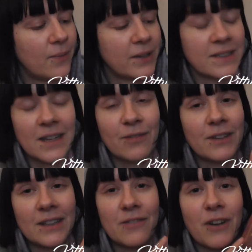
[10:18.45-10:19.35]
It's
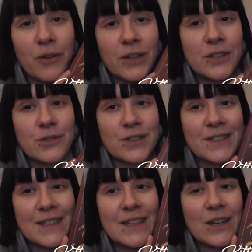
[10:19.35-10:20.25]
definitely a very
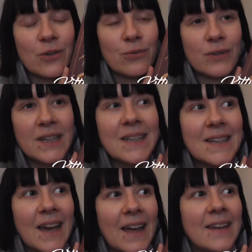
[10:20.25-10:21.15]
interesting
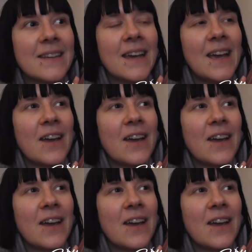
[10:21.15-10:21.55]
read and